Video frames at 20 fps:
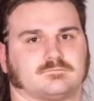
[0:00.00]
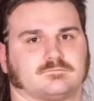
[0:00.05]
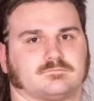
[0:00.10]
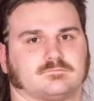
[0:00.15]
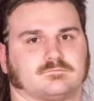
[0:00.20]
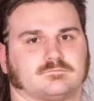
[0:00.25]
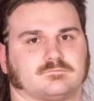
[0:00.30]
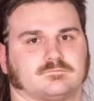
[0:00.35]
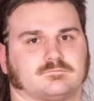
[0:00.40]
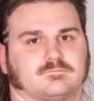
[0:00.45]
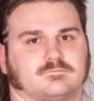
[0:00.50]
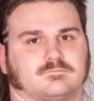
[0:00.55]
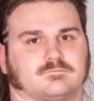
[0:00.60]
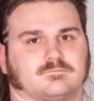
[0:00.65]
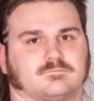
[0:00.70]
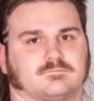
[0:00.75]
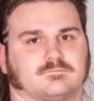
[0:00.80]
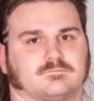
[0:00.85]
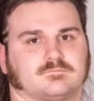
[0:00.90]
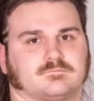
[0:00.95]

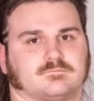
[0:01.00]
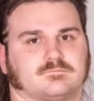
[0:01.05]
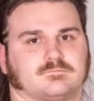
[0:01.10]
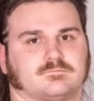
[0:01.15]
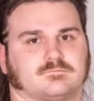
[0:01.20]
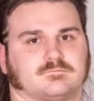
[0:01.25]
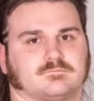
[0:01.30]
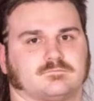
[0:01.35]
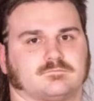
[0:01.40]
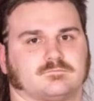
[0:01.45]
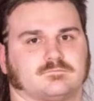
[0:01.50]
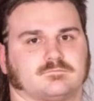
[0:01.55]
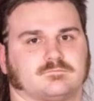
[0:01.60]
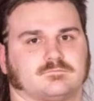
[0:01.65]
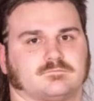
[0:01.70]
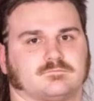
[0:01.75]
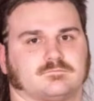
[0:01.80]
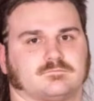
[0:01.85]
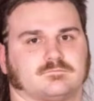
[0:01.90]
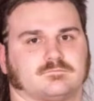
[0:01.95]

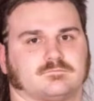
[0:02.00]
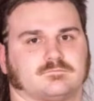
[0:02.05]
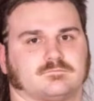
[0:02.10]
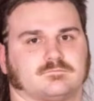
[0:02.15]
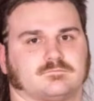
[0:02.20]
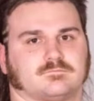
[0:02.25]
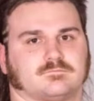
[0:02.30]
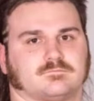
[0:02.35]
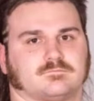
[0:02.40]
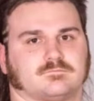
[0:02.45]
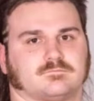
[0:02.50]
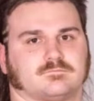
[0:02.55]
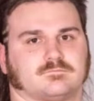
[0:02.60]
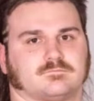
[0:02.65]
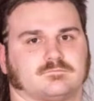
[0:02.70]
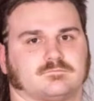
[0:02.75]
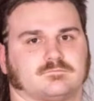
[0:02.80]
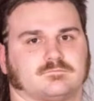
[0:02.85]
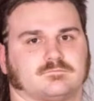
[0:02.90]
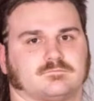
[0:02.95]

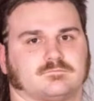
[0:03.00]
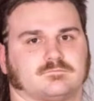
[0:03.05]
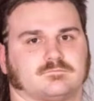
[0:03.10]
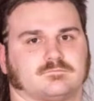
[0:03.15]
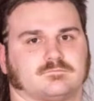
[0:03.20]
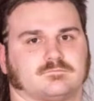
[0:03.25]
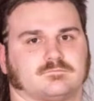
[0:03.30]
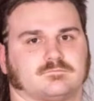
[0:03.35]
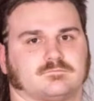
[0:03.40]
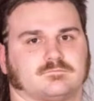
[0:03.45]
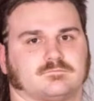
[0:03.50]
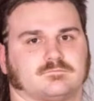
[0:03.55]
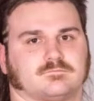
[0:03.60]
This is a still picture; no speech is visible.